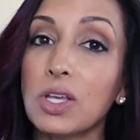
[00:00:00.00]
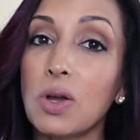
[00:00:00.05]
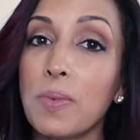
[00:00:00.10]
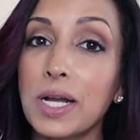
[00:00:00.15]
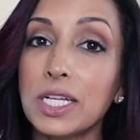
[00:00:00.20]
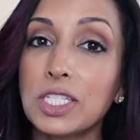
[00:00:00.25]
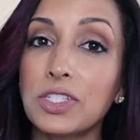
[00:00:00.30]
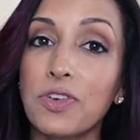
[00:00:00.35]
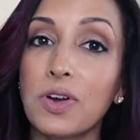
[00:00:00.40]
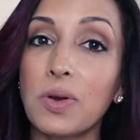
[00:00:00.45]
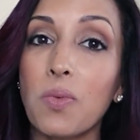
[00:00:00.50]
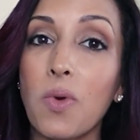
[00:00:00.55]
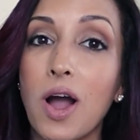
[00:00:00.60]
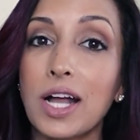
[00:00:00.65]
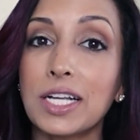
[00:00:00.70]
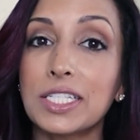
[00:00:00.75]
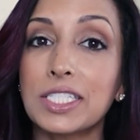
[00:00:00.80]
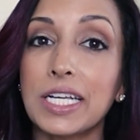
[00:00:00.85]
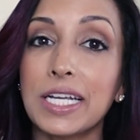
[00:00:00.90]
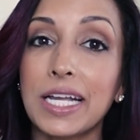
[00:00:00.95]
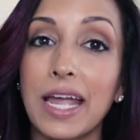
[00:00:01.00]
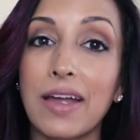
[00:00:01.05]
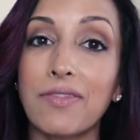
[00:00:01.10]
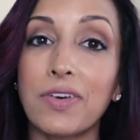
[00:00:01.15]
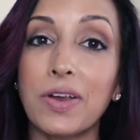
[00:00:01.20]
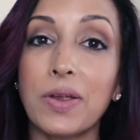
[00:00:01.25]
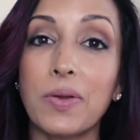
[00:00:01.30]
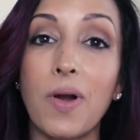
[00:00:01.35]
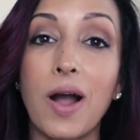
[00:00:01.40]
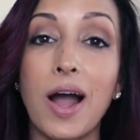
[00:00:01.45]
so much for watching
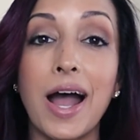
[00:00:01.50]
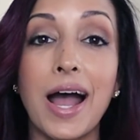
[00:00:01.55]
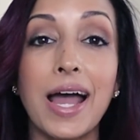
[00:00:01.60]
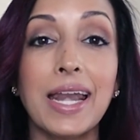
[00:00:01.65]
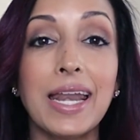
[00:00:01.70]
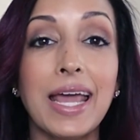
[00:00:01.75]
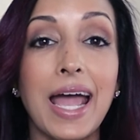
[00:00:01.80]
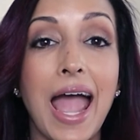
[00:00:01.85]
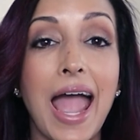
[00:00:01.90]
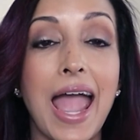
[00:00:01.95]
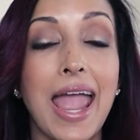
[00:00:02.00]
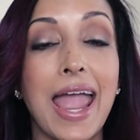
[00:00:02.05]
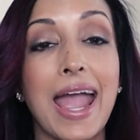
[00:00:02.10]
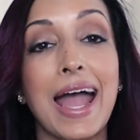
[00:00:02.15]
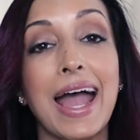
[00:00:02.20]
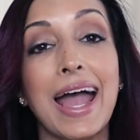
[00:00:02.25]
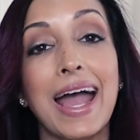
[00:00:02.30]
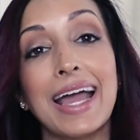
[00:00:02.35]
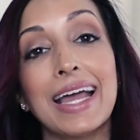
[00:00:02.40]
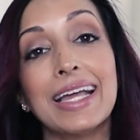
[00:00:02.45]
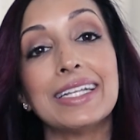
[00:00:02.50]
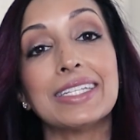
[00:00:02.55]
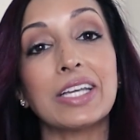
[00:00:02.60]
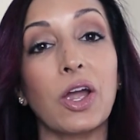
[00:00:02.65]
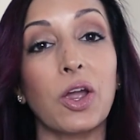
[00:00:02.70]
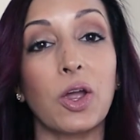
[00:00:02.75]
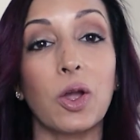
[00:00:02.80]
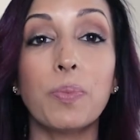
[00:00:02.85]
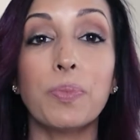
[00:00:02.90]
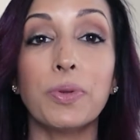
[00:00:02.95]
everyone.
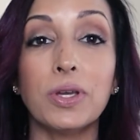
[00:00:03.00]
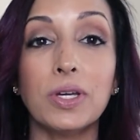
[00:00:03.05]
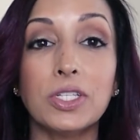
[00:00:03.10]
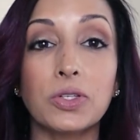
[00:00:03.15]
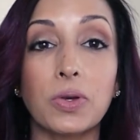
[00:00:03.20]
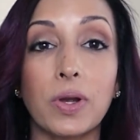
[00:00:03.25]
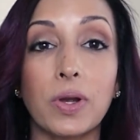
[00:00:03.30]
And I hope you enjoyed.